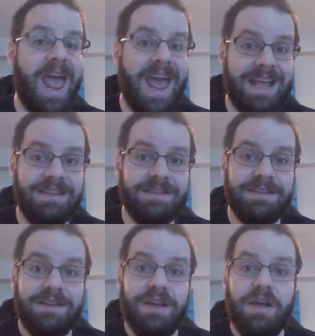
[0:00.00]
and
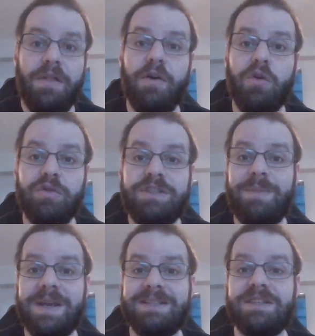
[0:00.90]
the Houthi
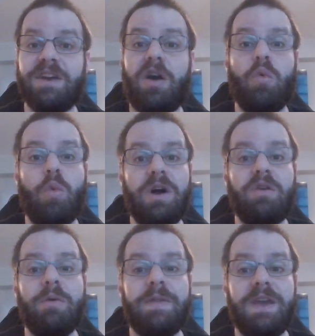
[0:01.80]
bases are
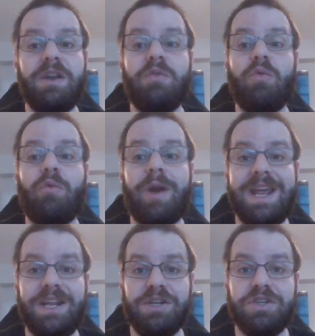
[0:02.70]
well within
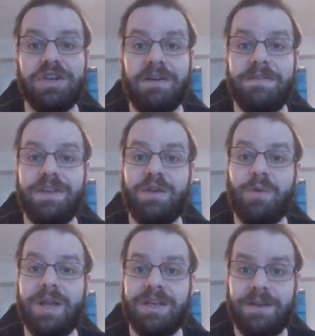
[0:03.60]
range of the
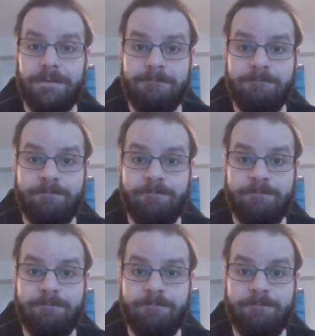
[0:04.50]
UAE.